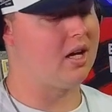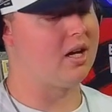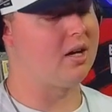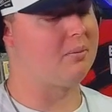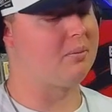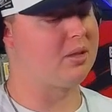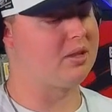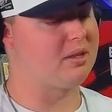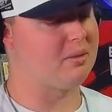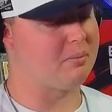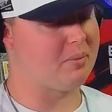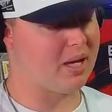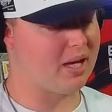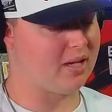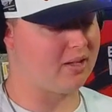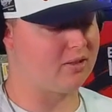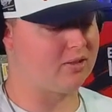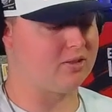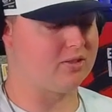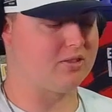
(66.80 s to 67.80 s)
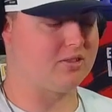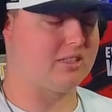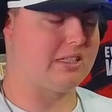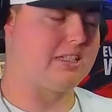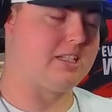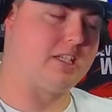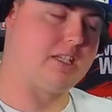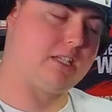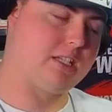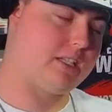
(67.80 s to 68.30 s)
But the Bengals,
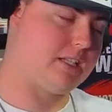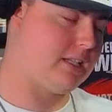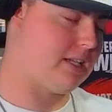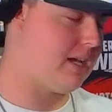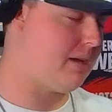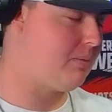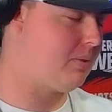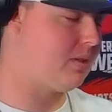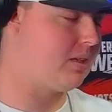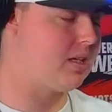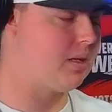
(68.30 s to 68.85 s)
and it happened a